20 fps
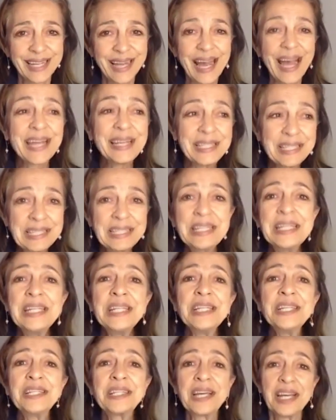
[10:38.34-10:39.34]
I
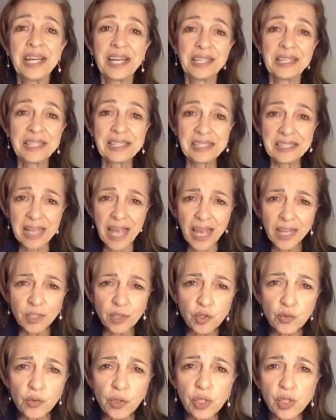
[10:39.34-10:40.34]
need this
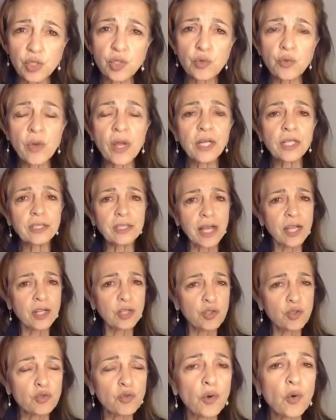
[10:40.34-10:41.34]
extra strength,
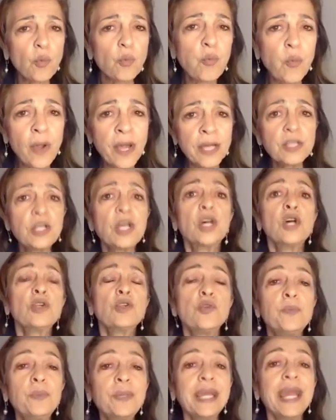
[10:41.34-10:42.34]
extra weight
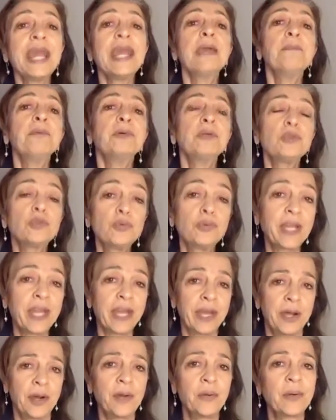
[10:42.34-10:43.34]
to be able to
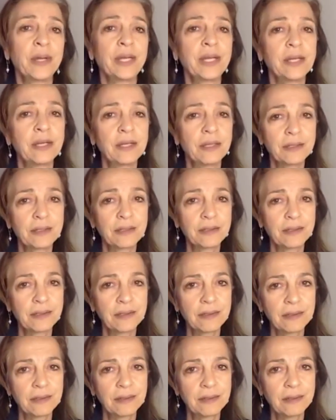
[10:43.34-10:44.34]
carry.
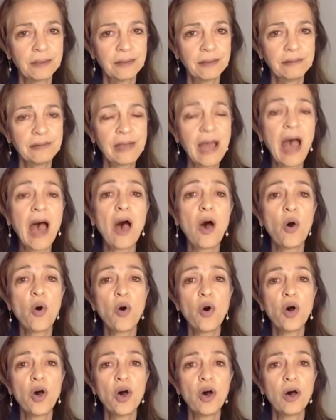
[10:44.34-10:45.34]
Now,
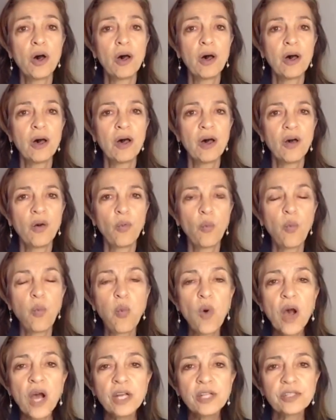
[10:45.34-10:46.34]

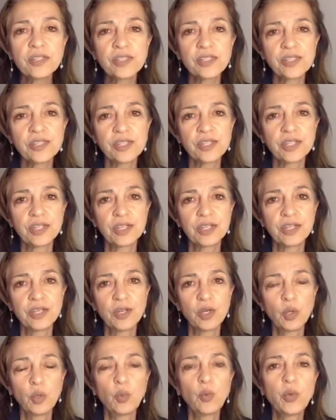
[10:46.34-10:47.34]
once
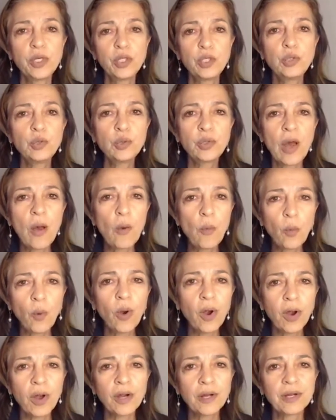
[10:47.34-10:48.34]
we do that
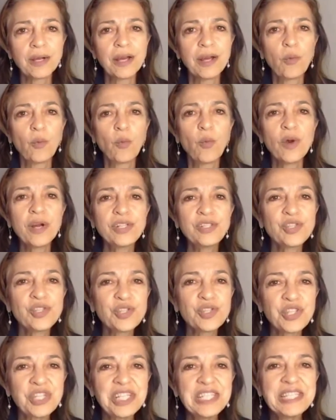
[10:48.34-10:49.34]
work, once
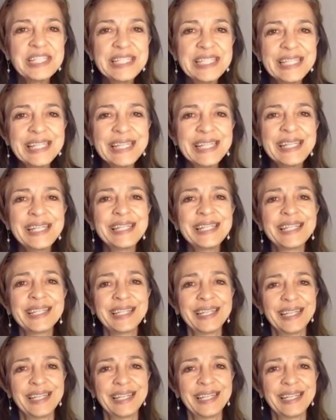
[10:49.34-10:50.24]
she did